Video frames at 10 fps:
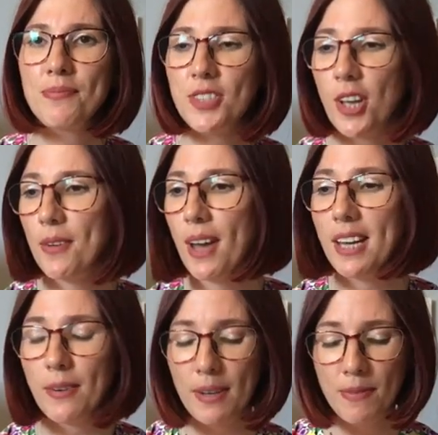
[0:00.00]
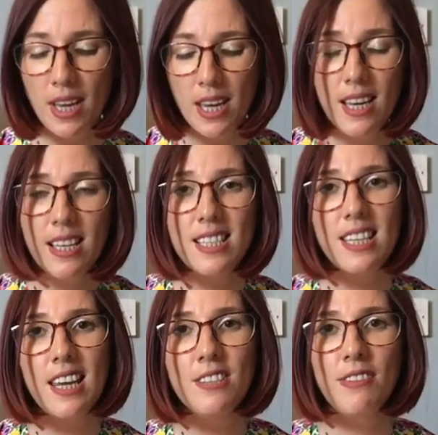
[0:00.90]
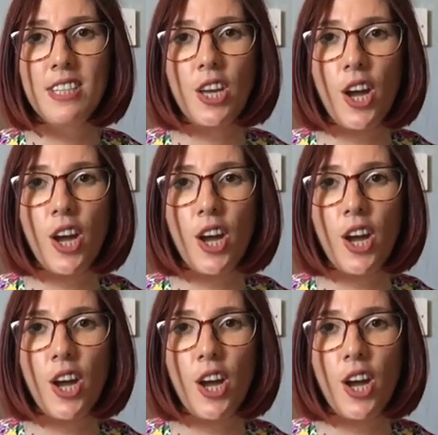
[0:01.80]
So anyway, today's video,